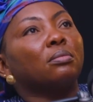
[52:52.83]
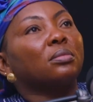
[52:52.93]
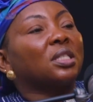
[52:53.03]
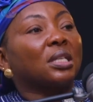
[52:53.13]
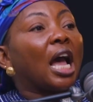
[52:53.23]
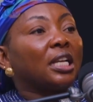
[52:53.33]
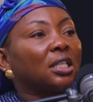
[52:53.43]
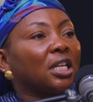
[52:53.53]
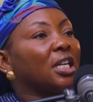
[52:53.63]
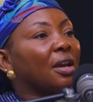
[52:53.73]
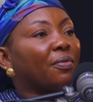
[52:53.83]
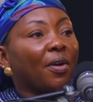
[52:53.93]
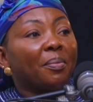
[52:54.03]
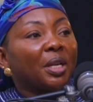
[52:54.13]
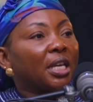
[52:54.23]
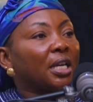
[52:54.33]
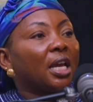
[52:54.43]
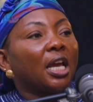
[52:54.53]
son in a family